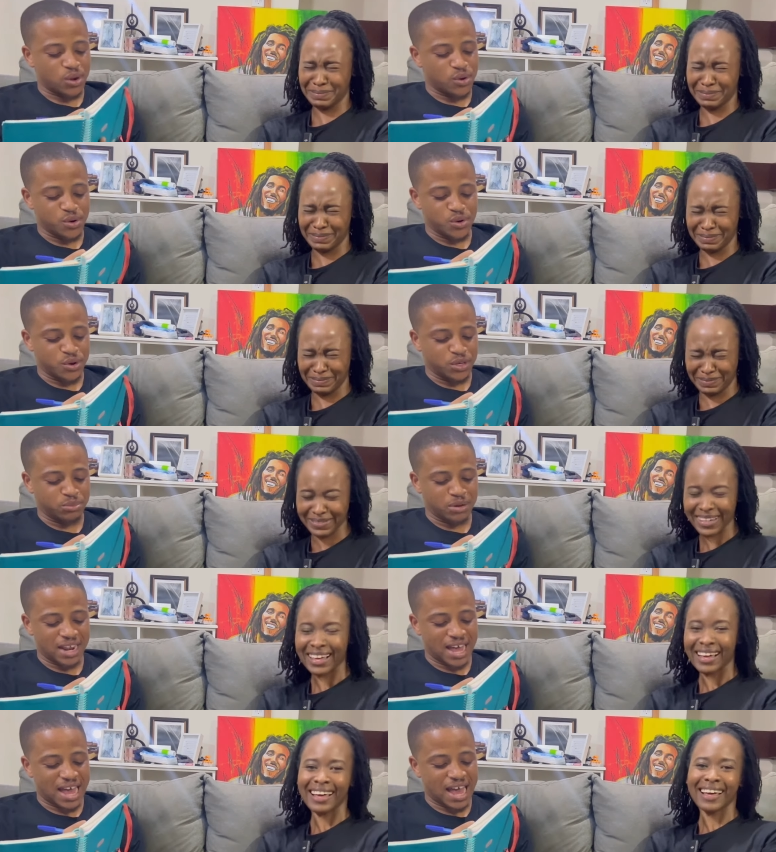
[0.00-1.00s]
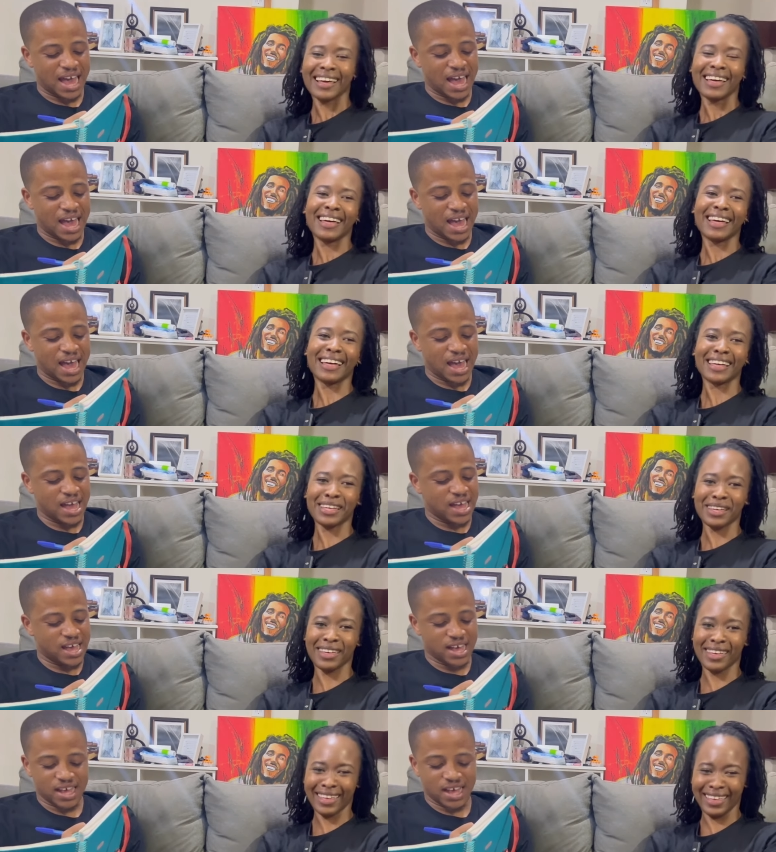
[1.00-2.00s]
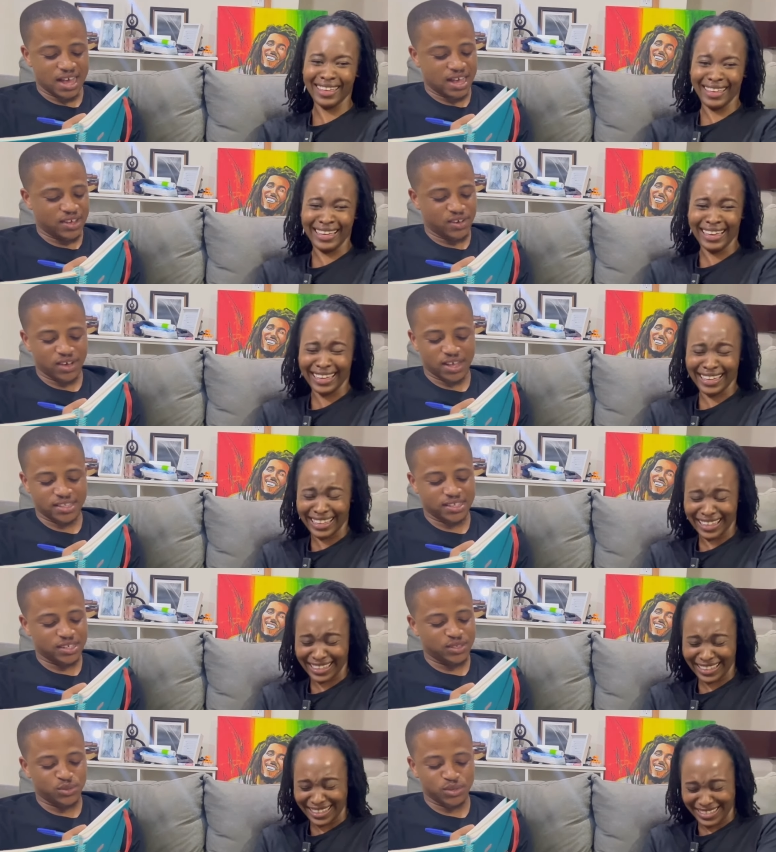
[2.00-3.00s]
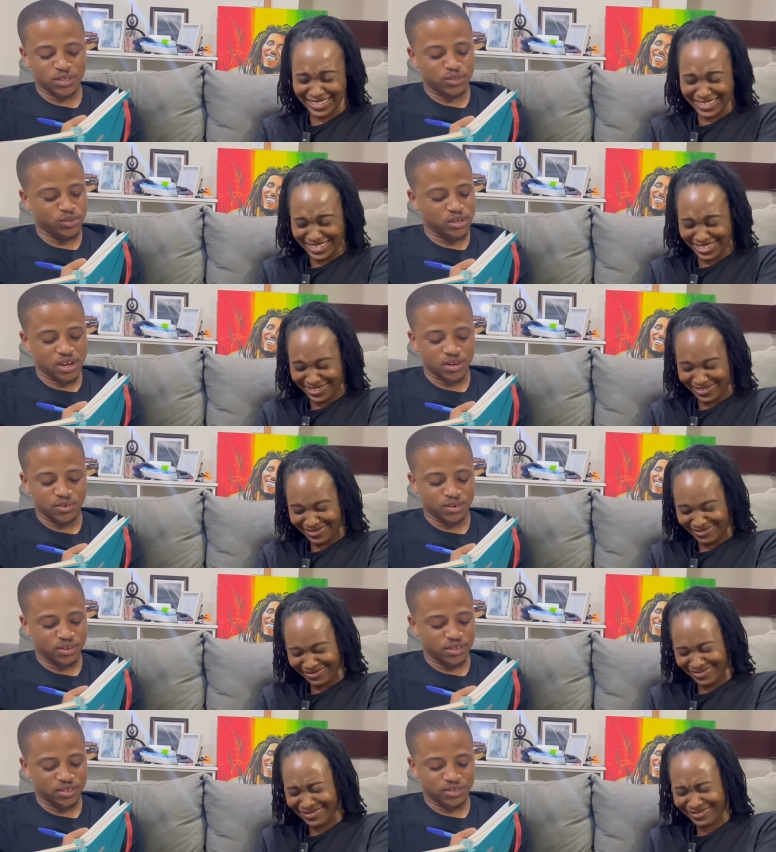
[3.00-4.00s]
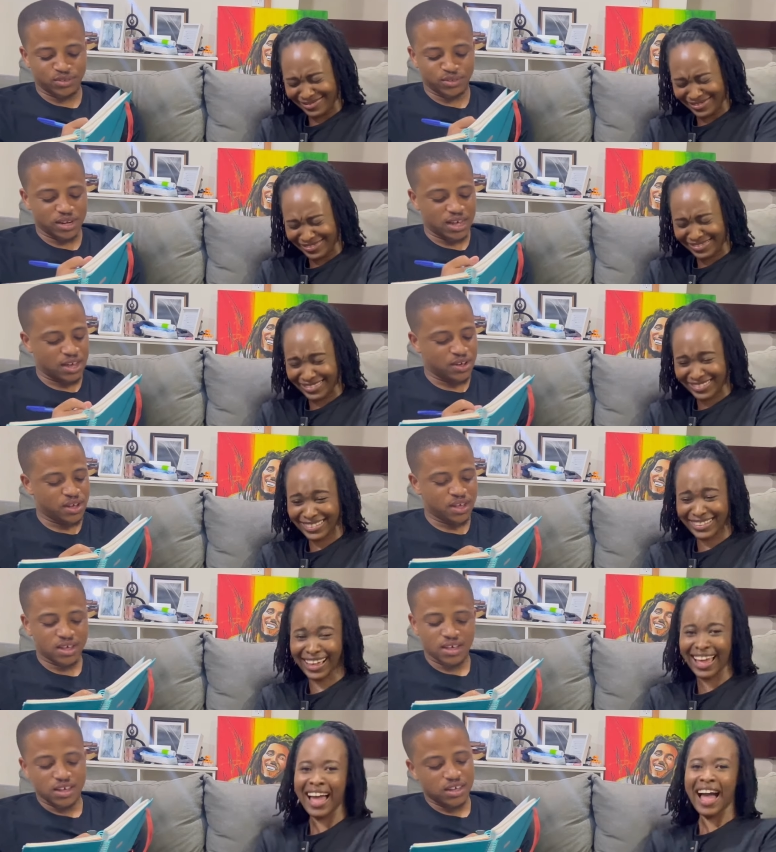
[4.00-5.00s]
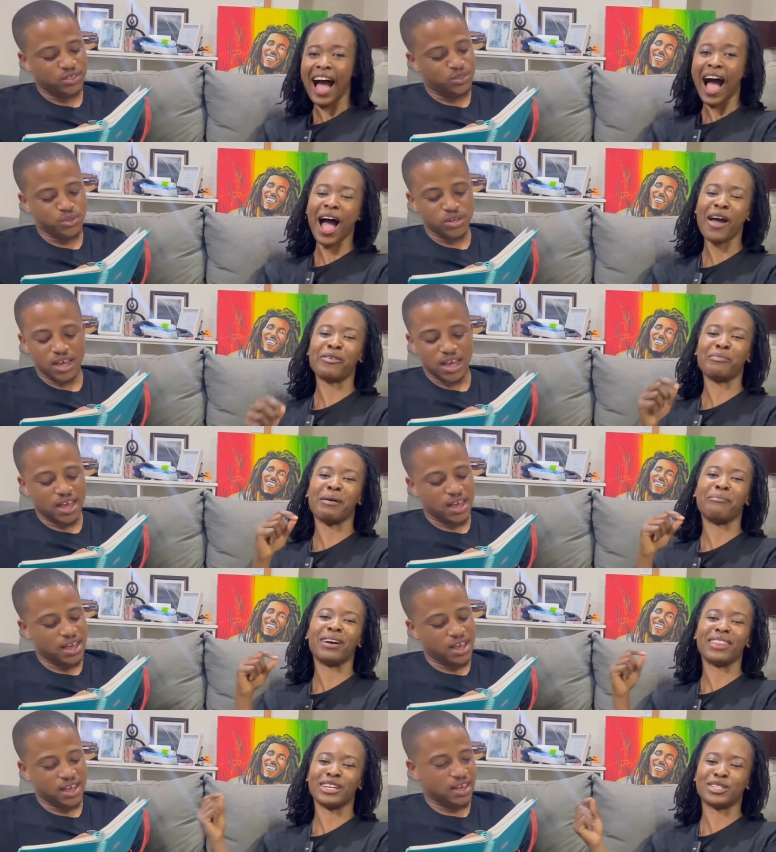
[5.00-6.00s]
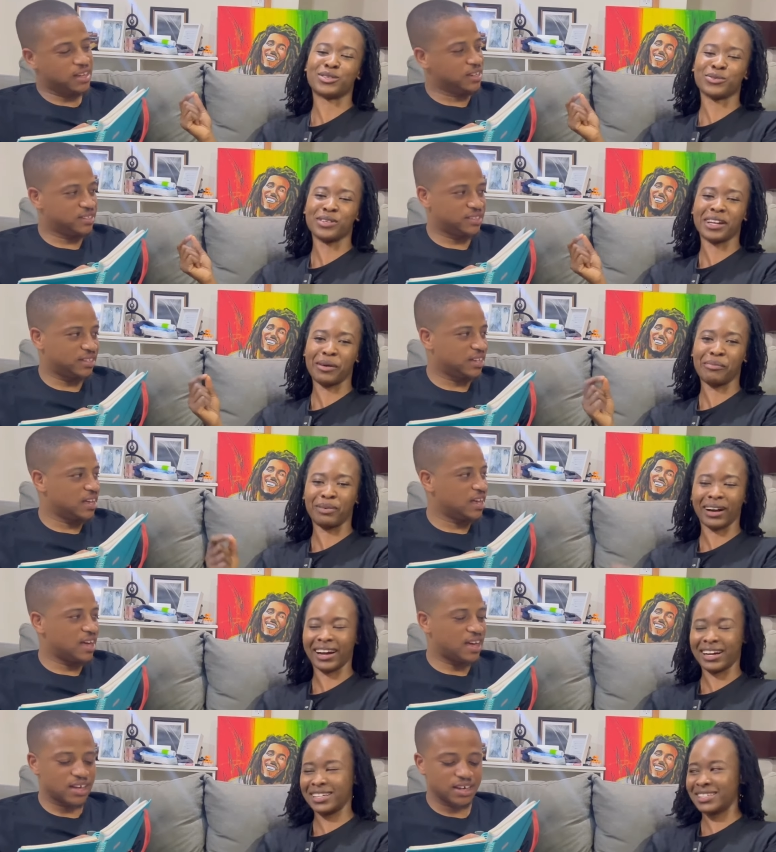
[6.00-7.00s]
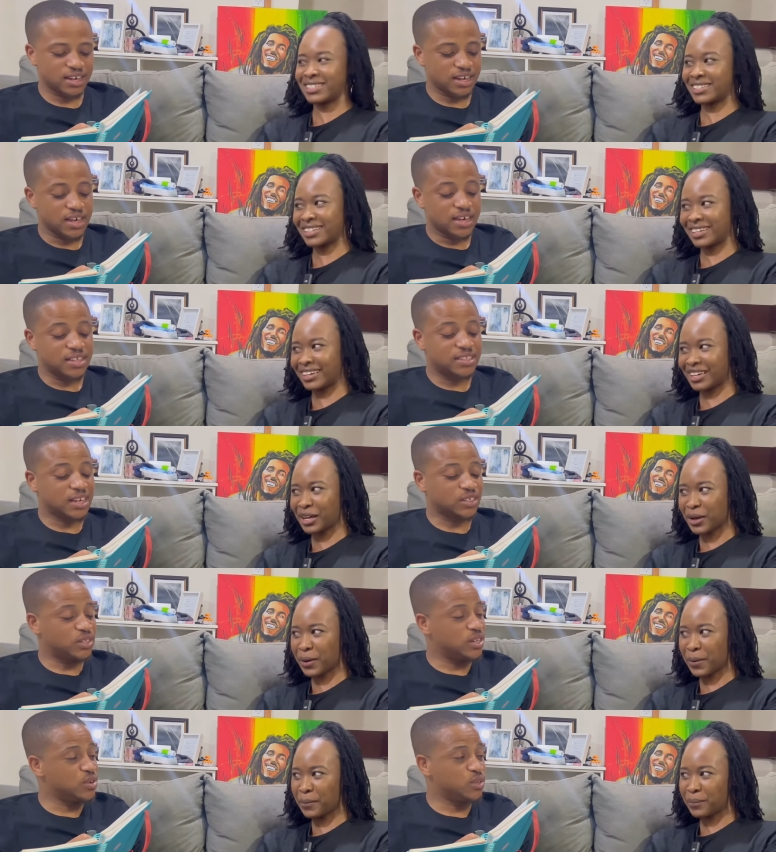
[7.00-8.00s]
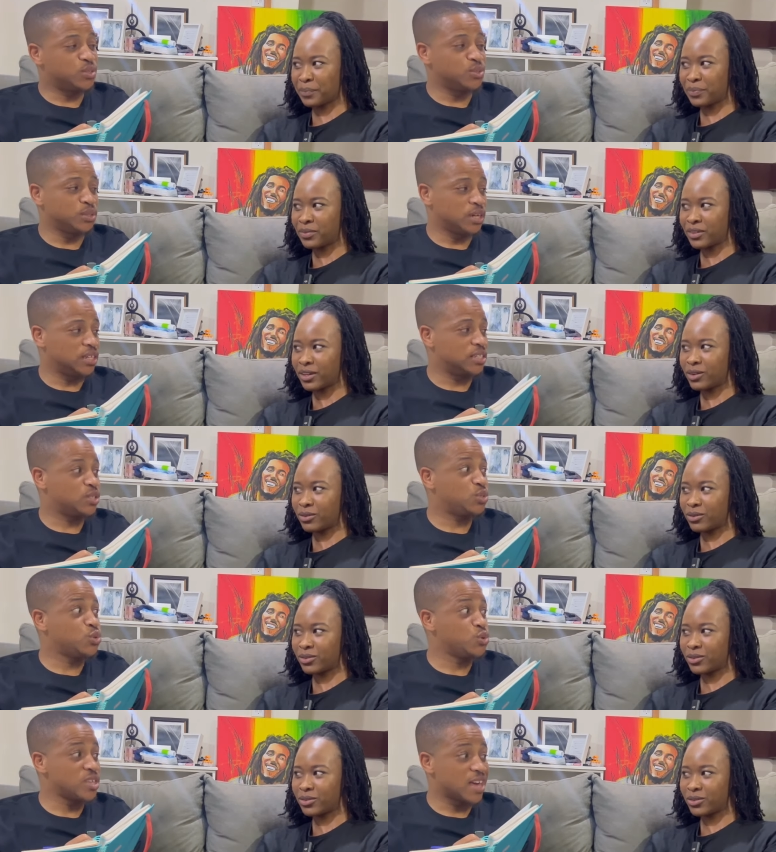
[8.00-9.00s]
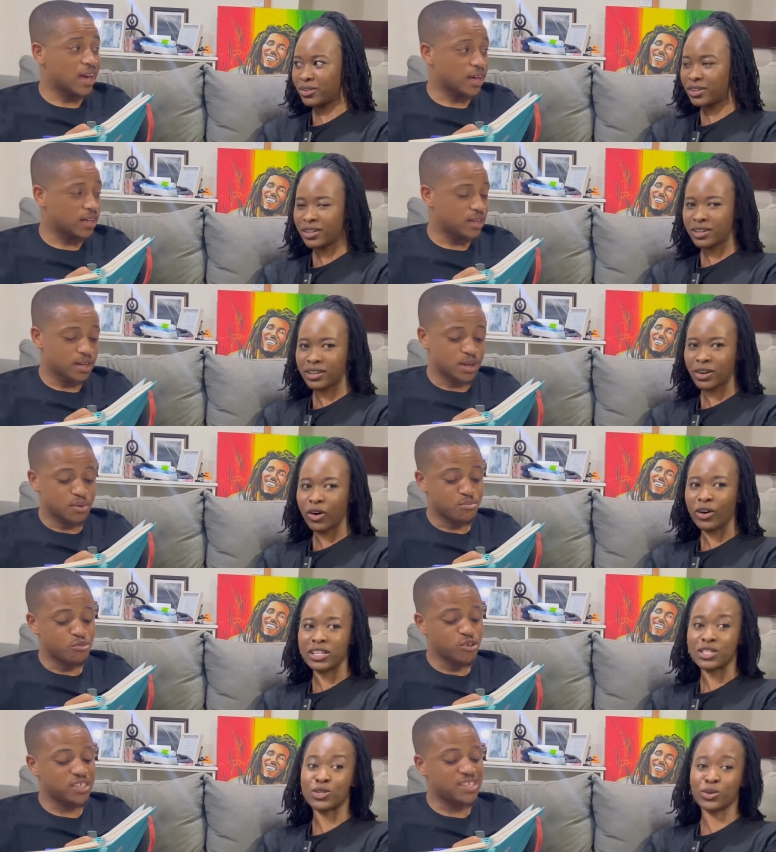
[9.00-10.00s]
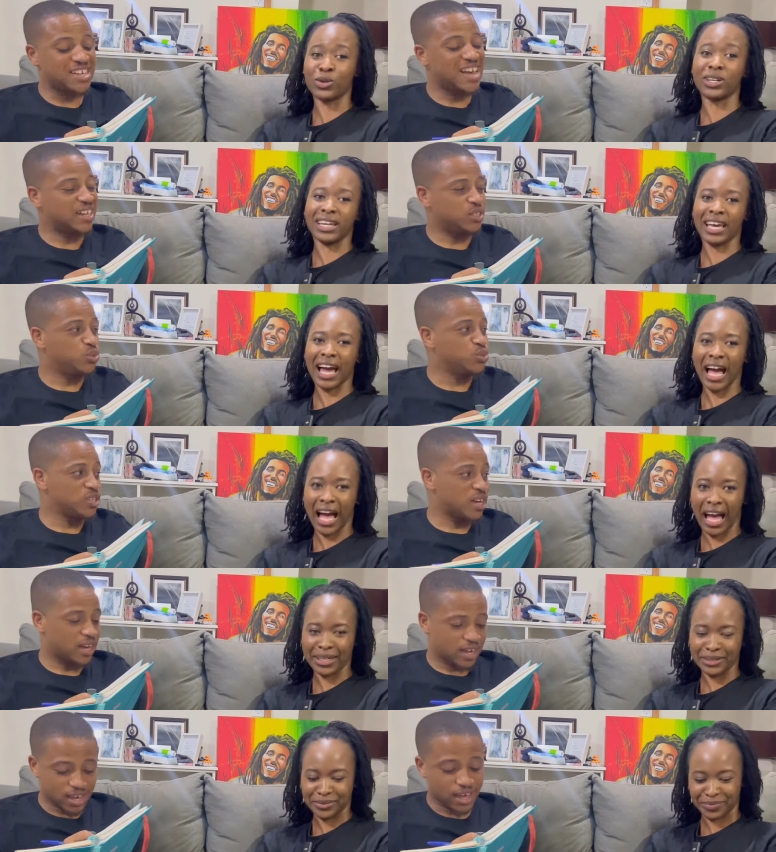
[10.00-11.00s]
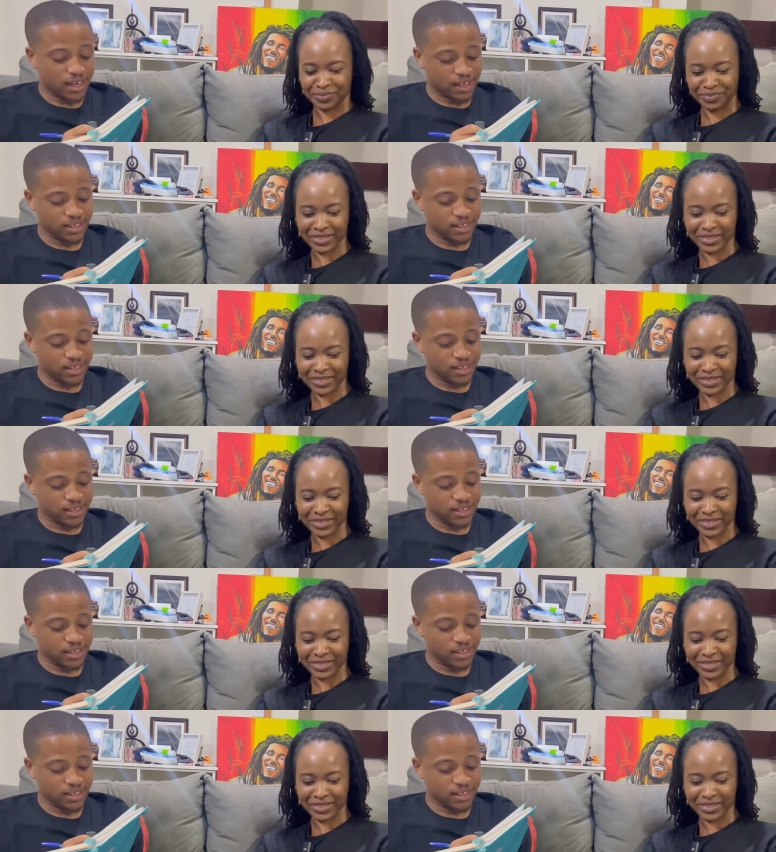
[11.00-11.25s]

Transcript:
Speaker 1: or not, but I uh, uh, you can't say tu tuna no tuna tuna. I remember the
Speaker 2: tuna part.
Speaker 1: It's actually not tuna. It's tuna. Oh, it's Mosia, tunya. tunya. Yeah.